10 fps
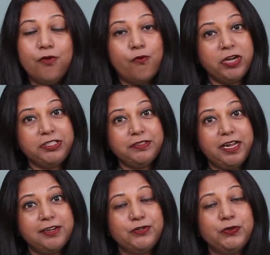What you
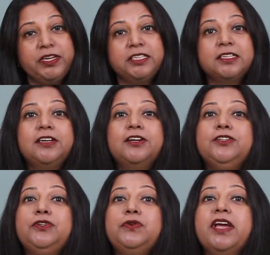can do is
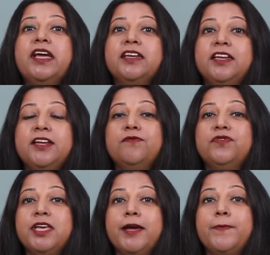you can
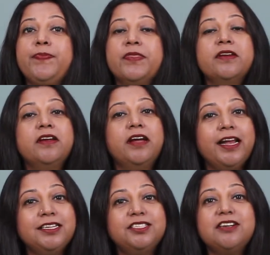give them
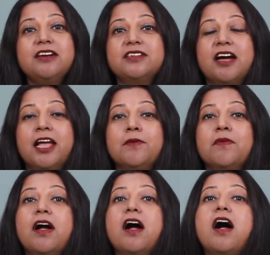extra
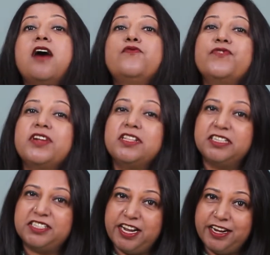time after the
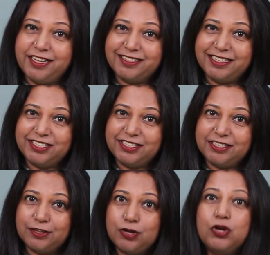training
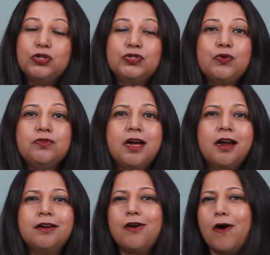session so
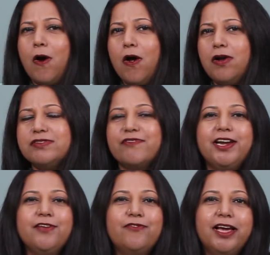that all
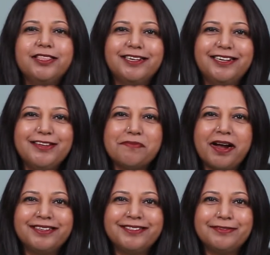25-30
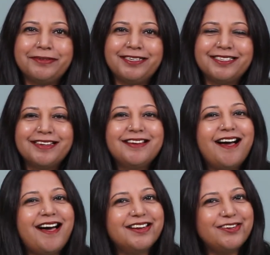participants
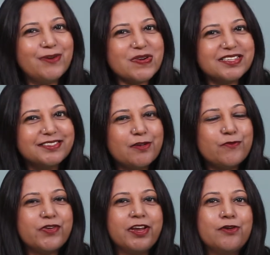are not
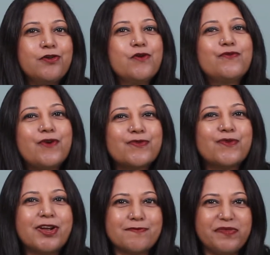suffering for
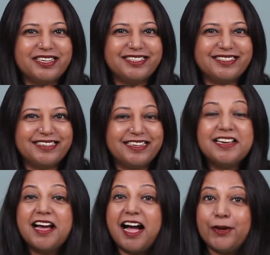one person.
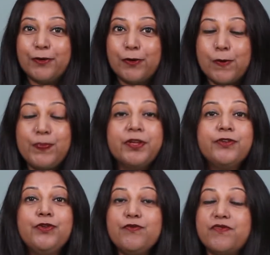I hope
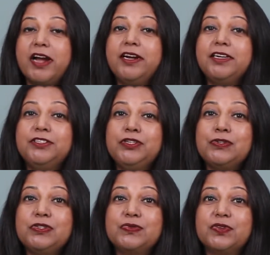you find it
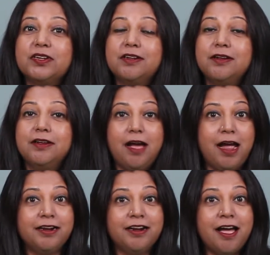useful.
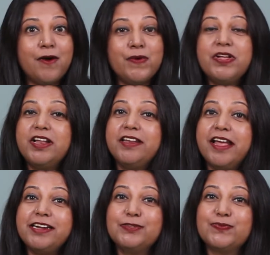And now
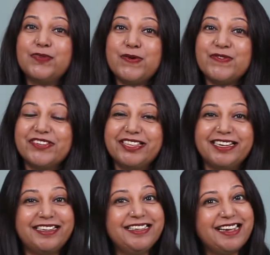let's move to
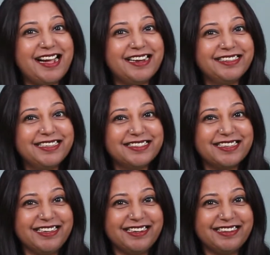the another
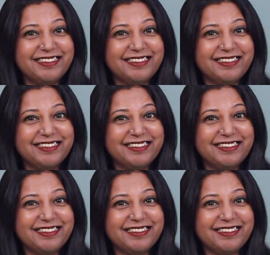skill.